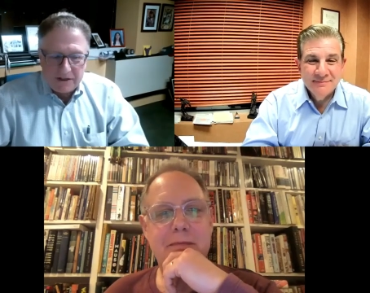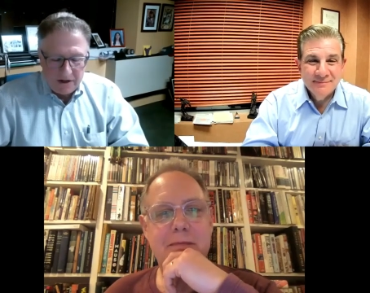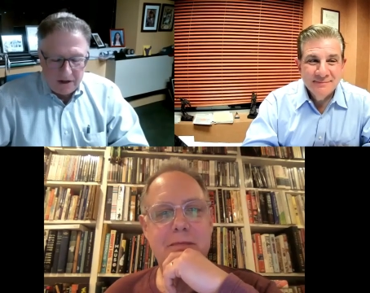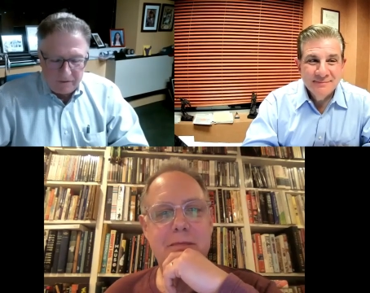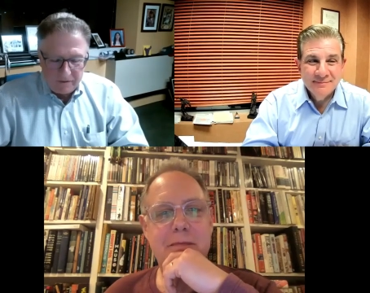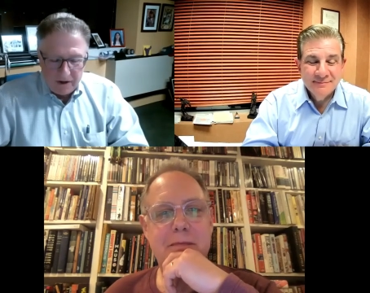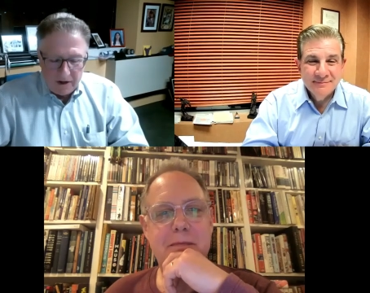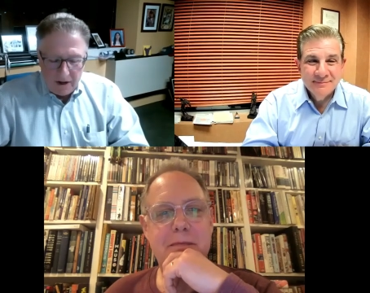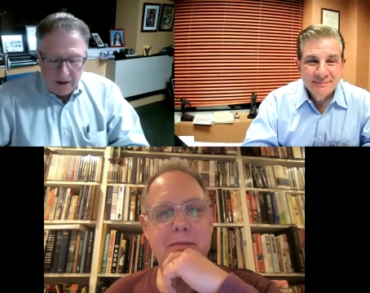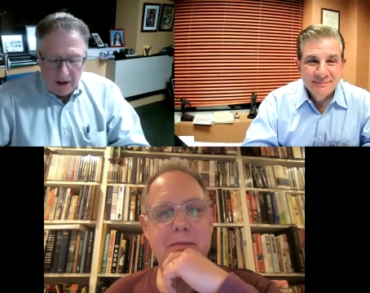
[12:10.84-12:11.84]
Speaker 1: stuff,
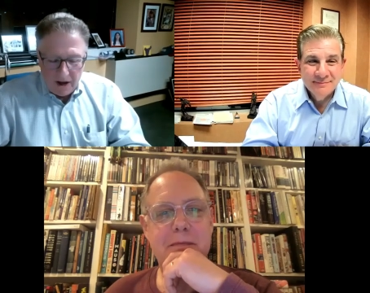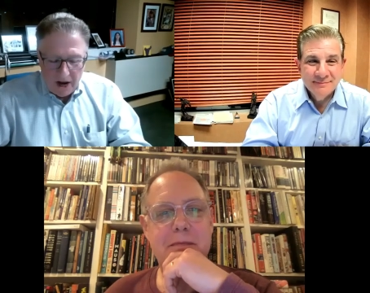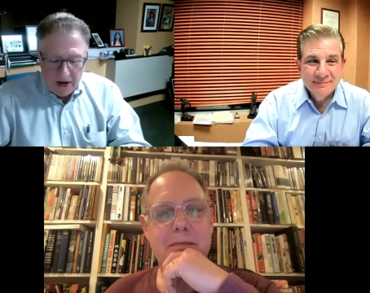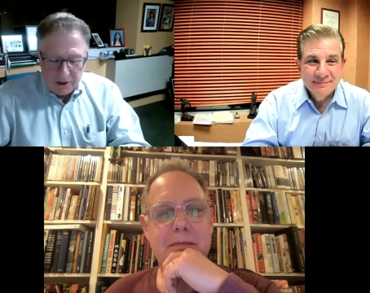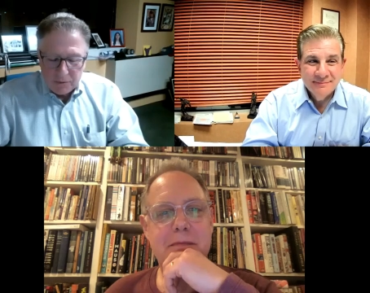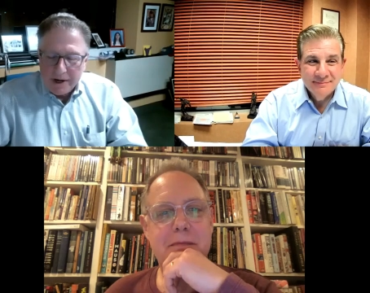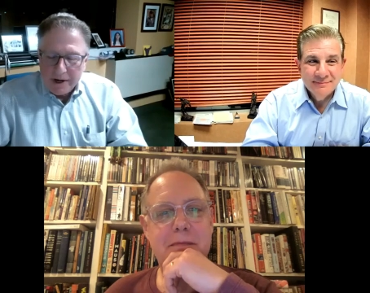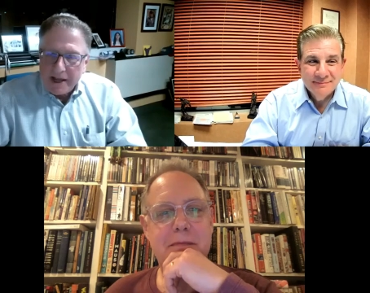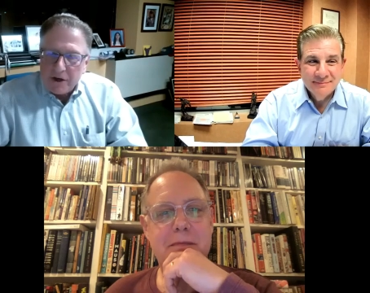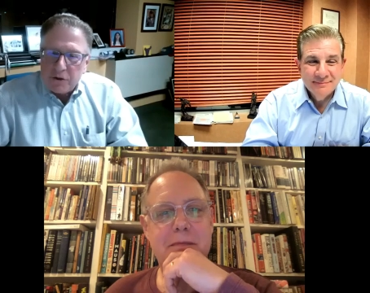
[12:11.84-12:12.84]
I just want to
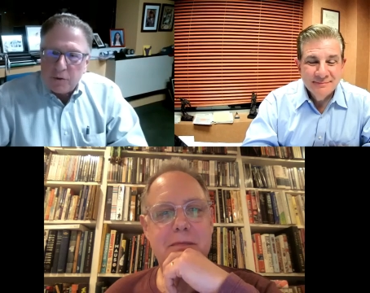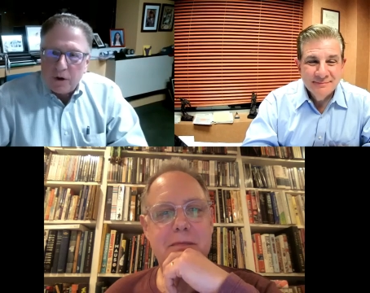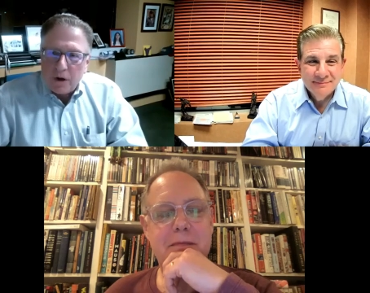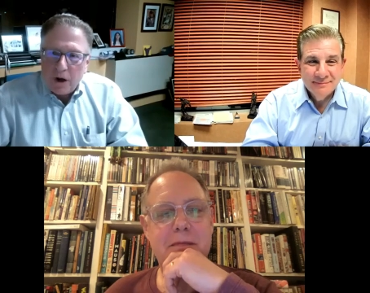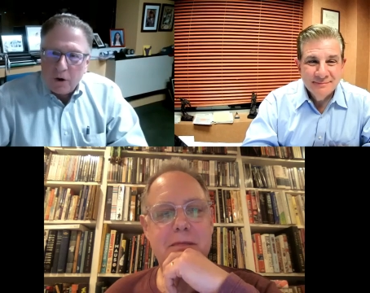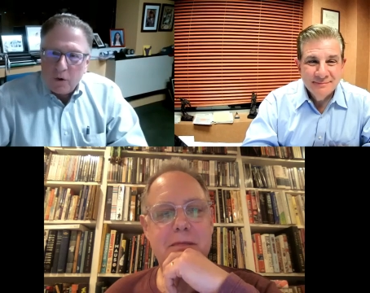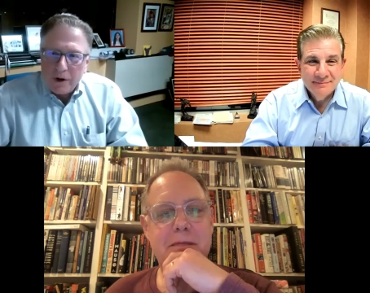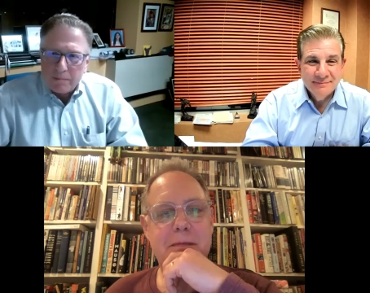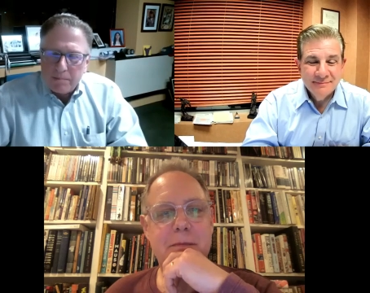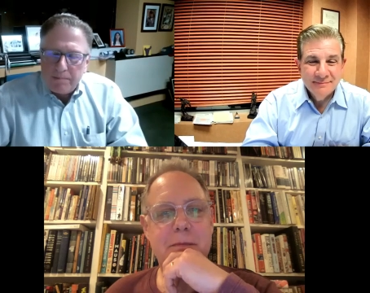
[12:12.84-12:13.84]
get into a, a
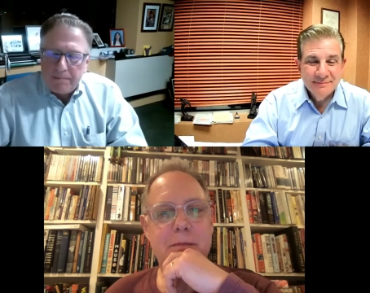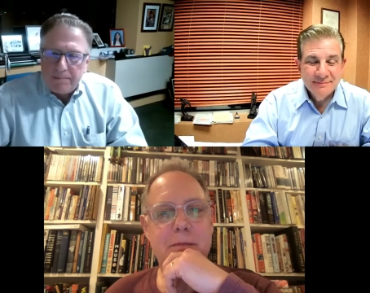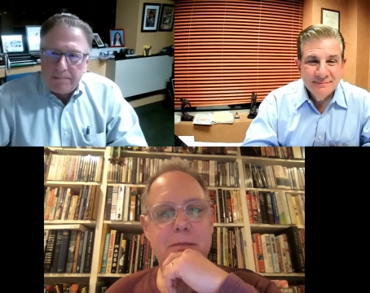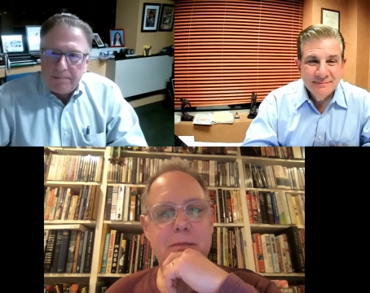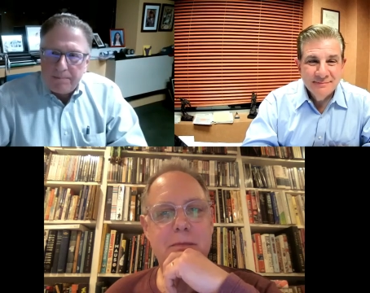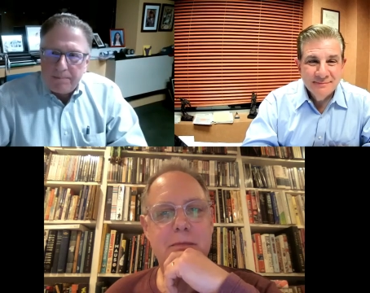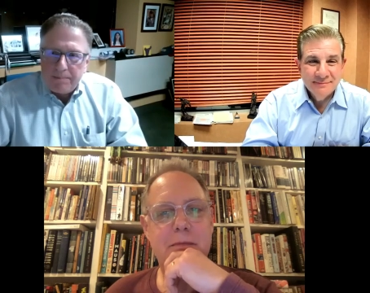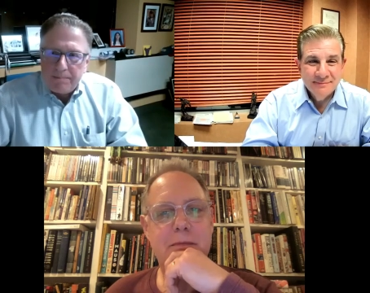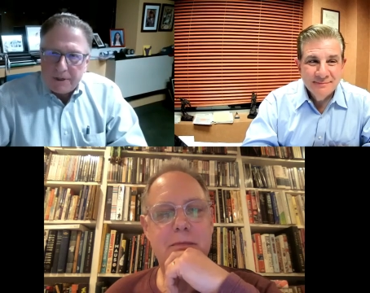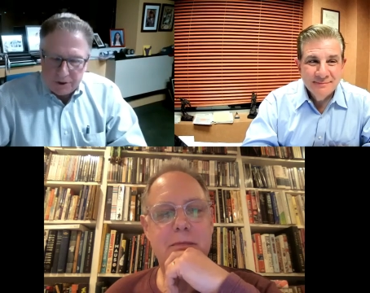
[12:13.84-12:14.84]
quick
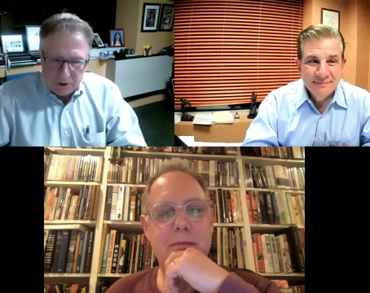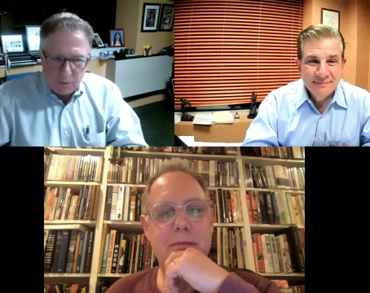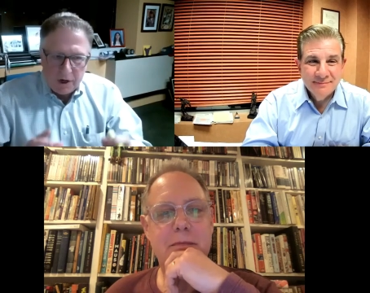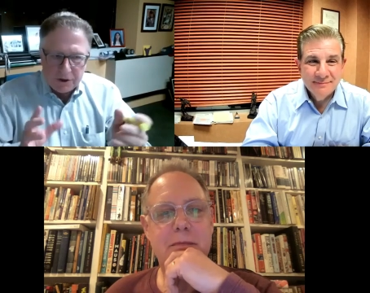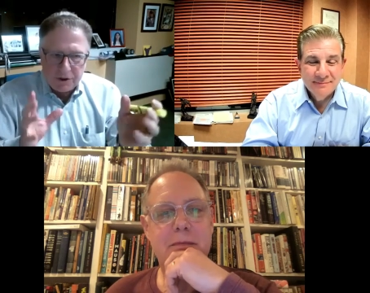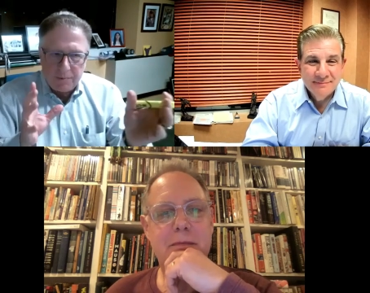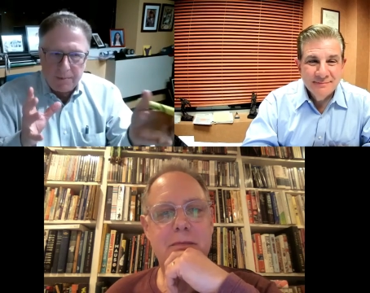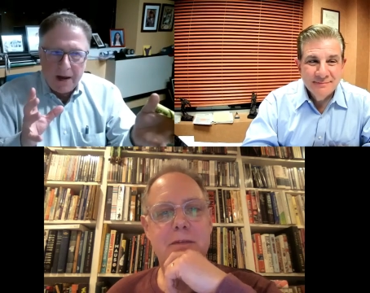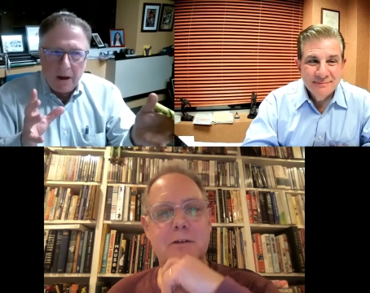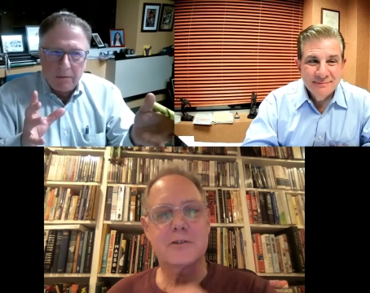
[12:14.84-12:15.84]
business question
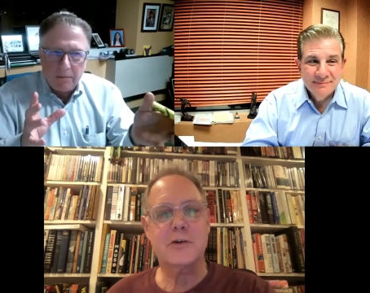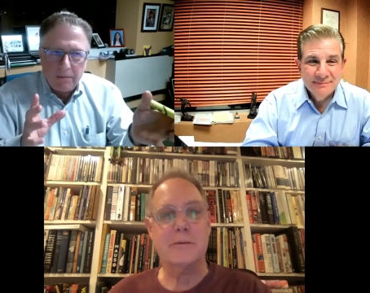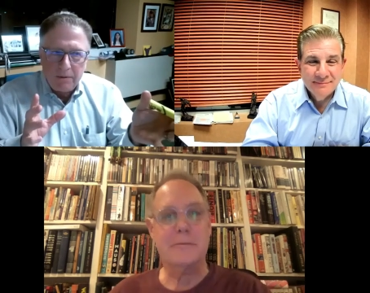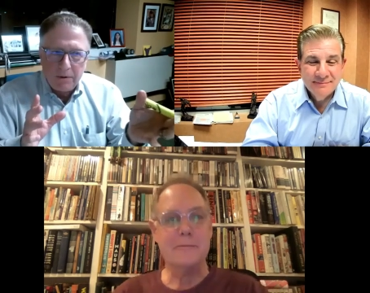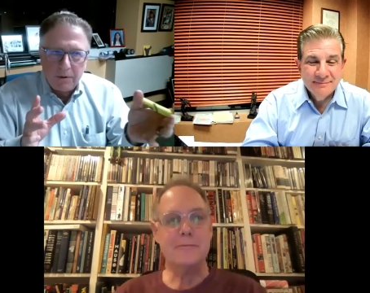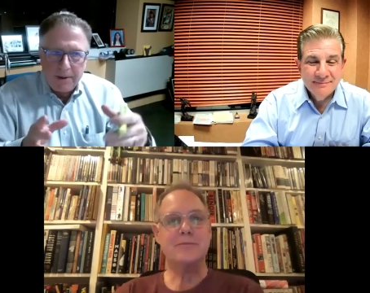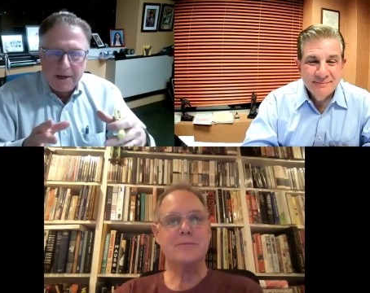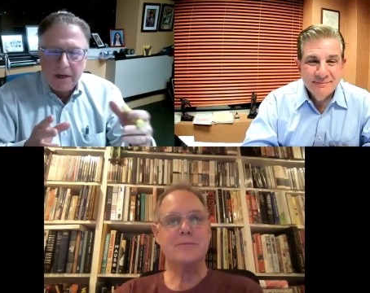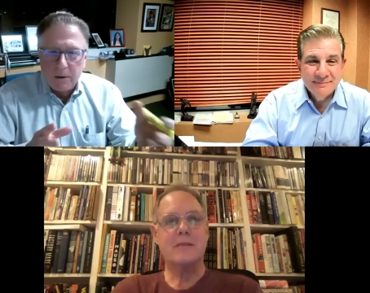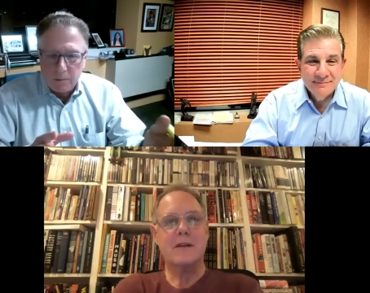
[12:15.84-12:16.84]
about sure. you know the
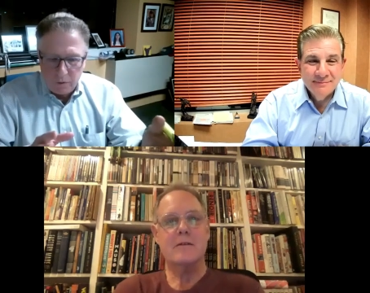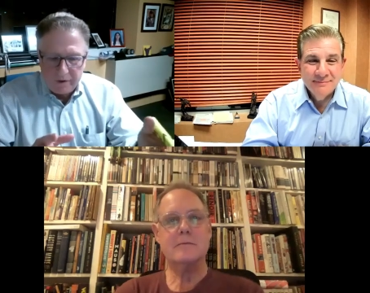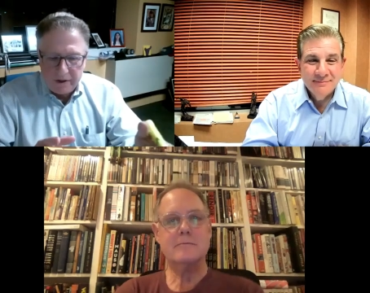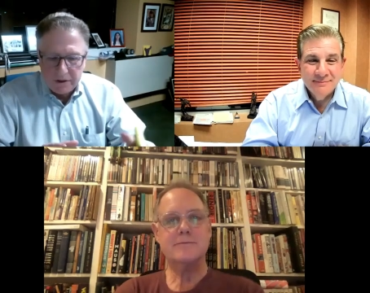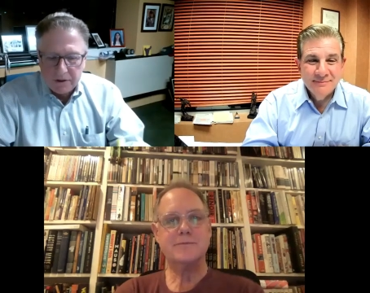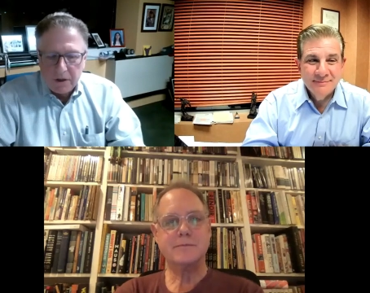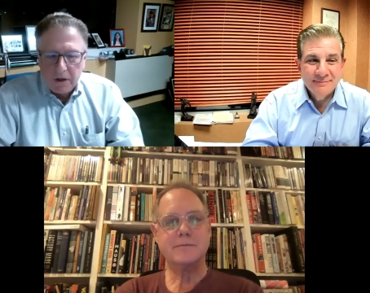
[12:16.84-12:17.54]
making of movies.